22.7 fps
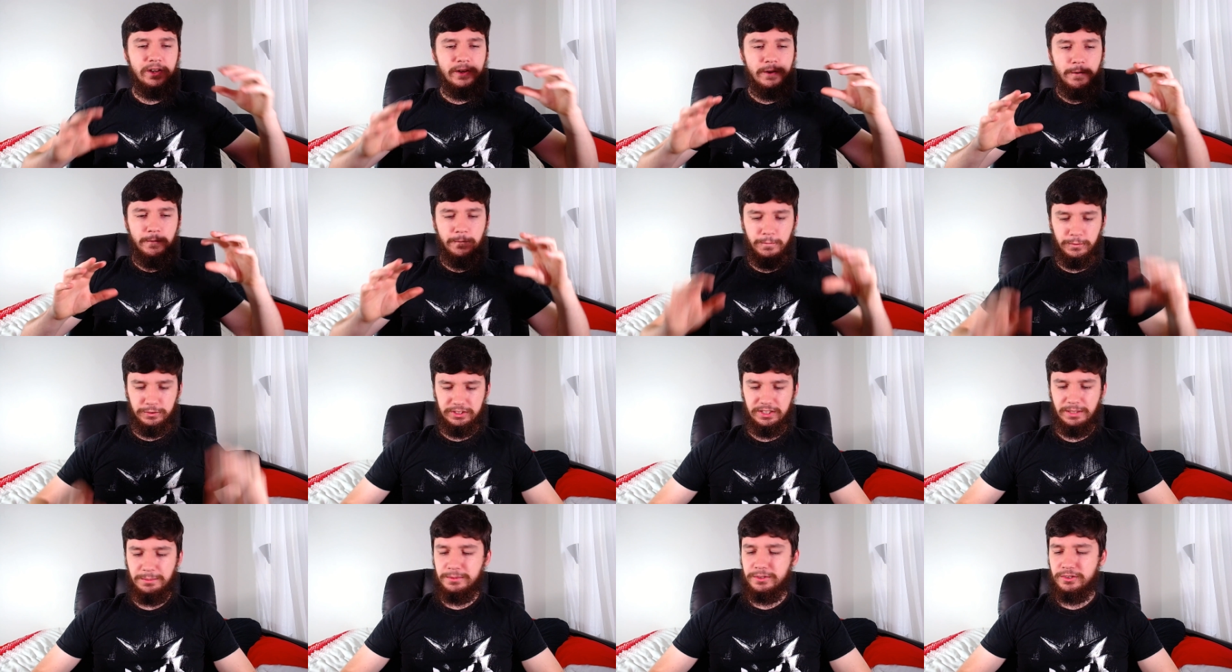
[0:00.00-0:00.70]
For
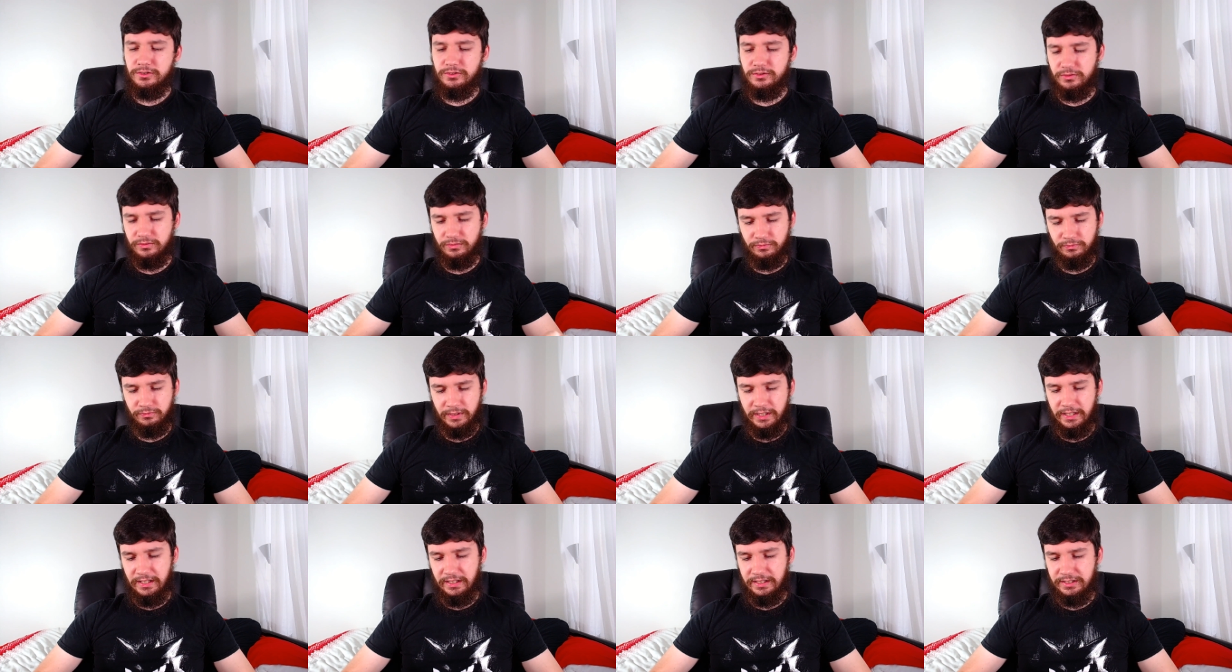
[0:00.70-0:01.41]
someone who's
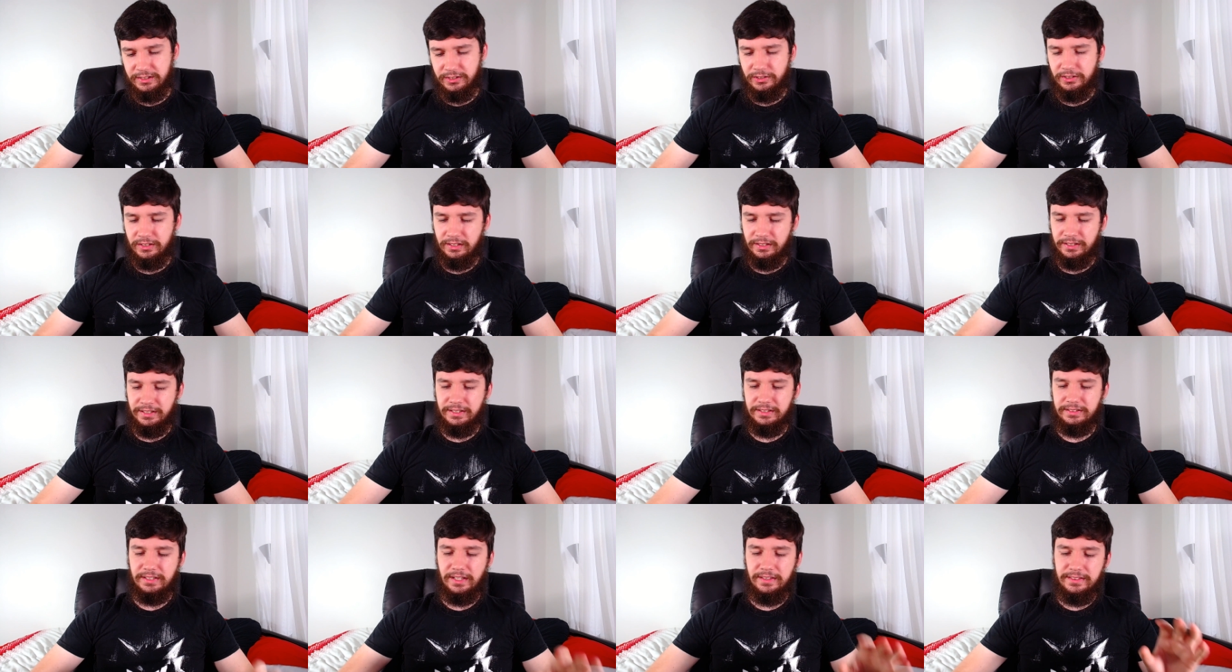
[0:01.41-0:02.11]
really new to
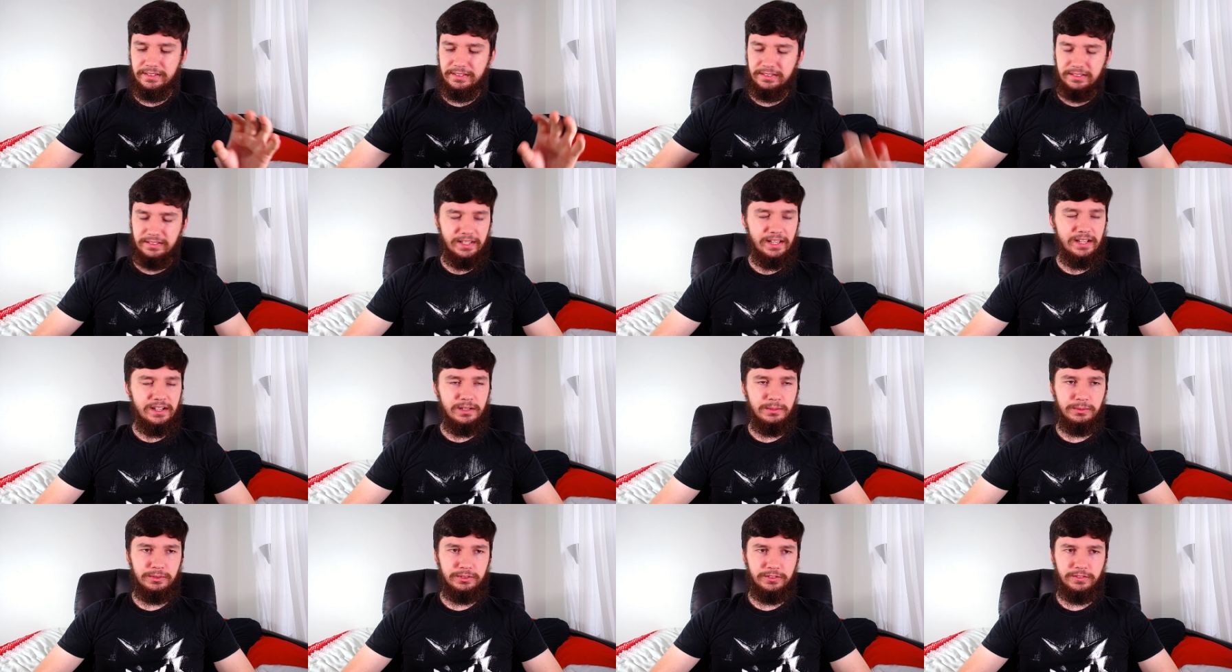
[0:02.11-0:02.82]
Linux, and this is
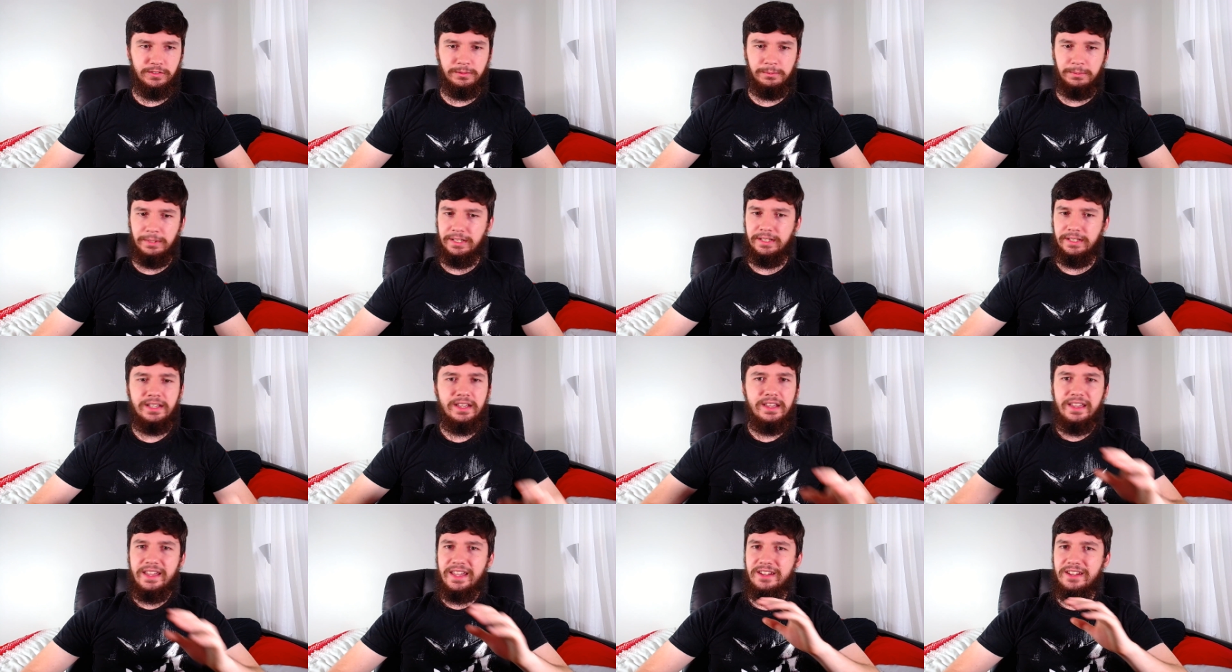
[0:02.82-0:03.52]
how it was for me,
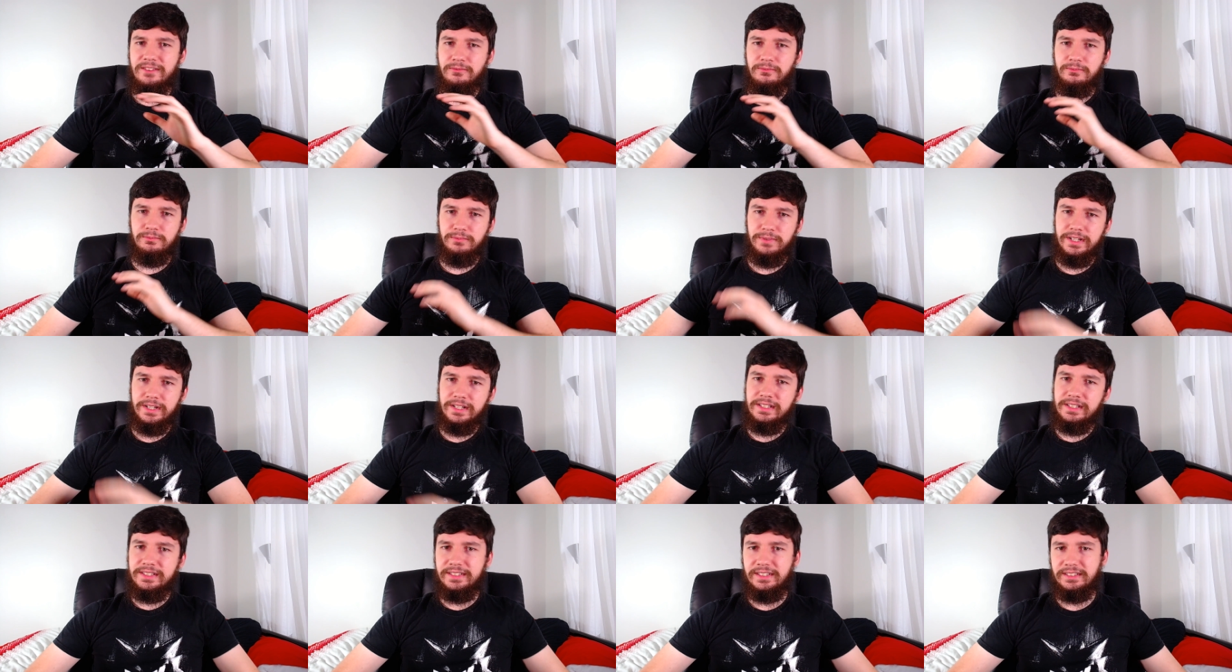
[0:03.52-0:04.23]
it
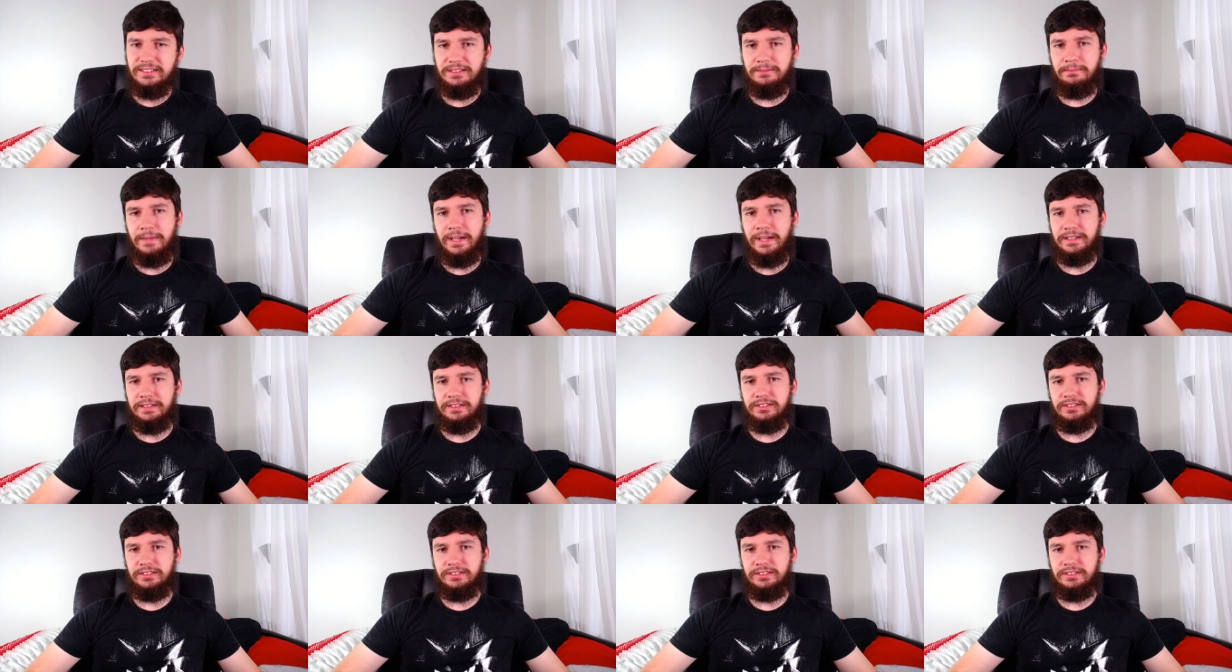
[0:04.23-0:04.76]
really doesn't matter.